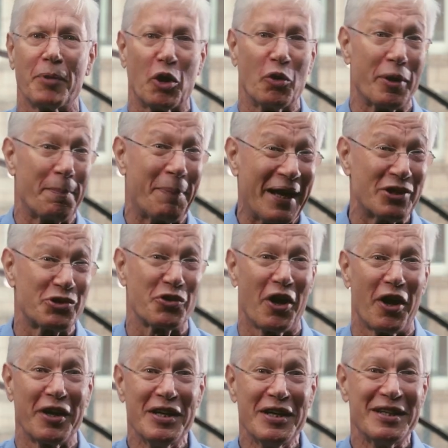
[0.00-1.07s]
by going to
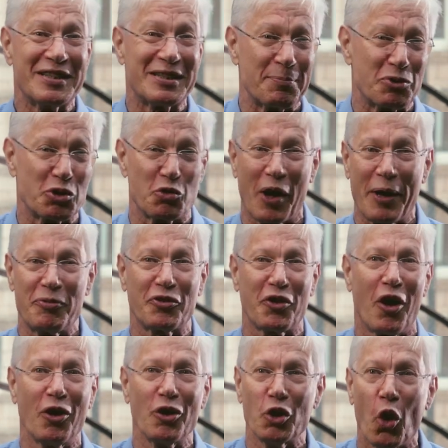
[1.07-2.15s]
Patreon,
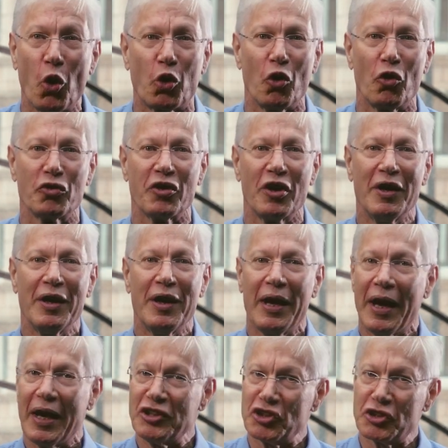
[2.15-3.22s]
Subscribestar, Locals,
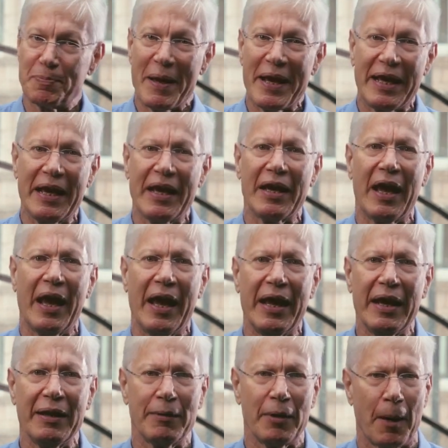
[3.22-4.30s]
and just making
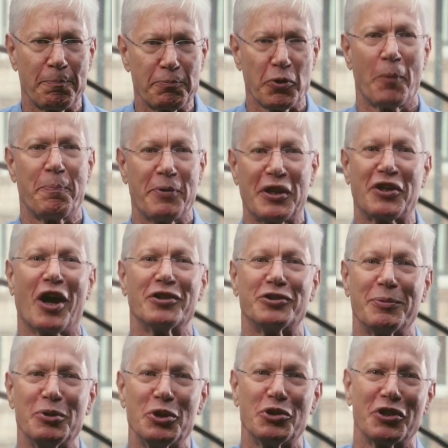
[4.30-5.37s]
an appropriate
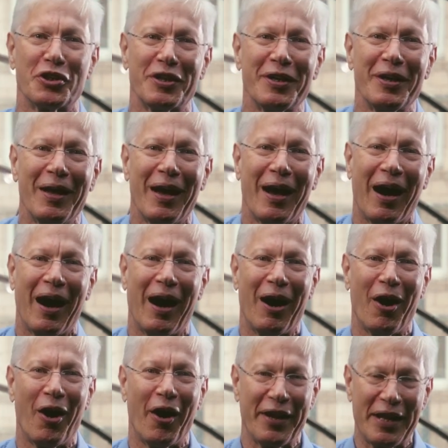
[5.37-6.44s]
contribution
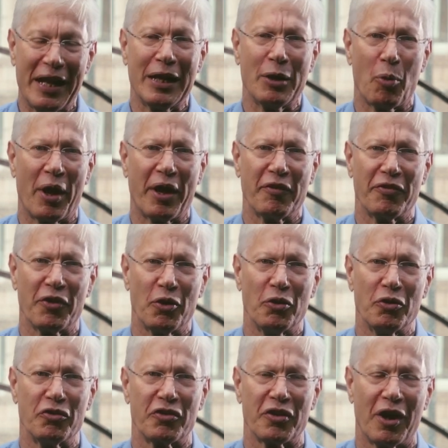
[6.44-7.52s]
on any one of
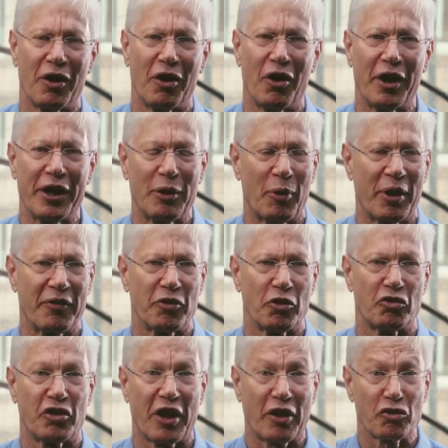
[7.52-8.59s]
those
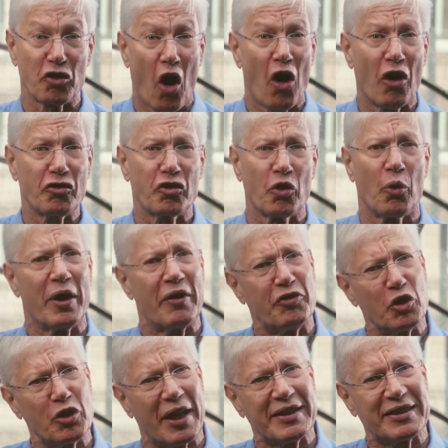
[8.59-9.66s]
channels. Also, if
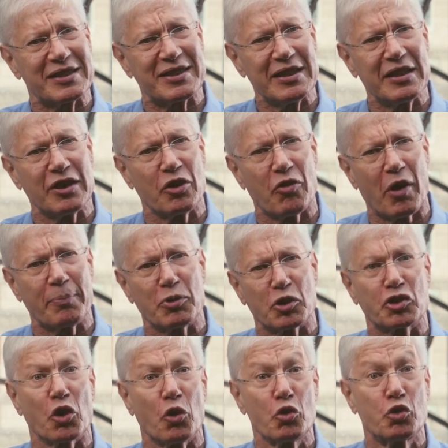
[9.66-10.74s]
you'd like to see the Yaron Brook
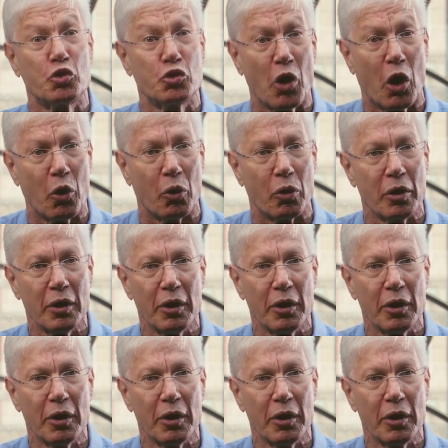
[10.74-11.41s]
Show grow,